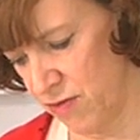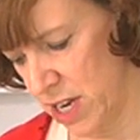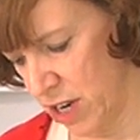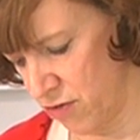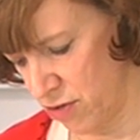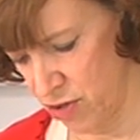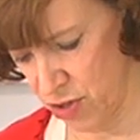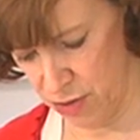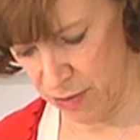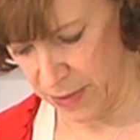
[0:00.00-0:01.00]
really
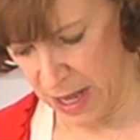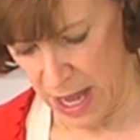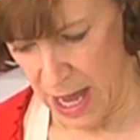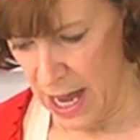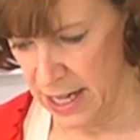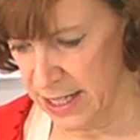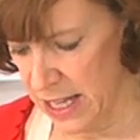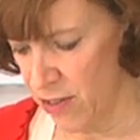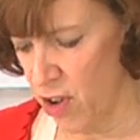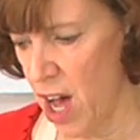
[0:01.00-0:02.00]
crucial. And I
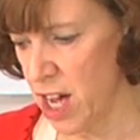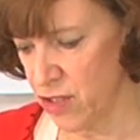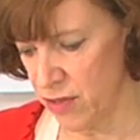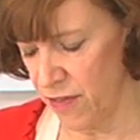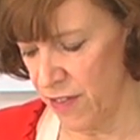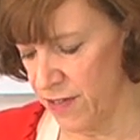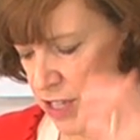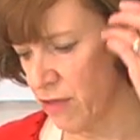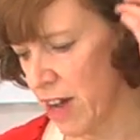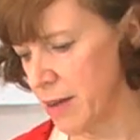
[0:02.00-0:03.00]
say I've got
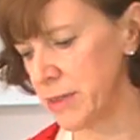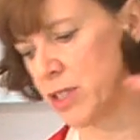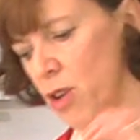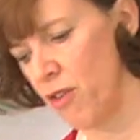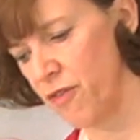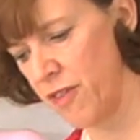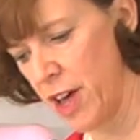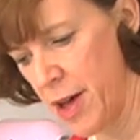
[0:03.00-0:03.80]
150 grams of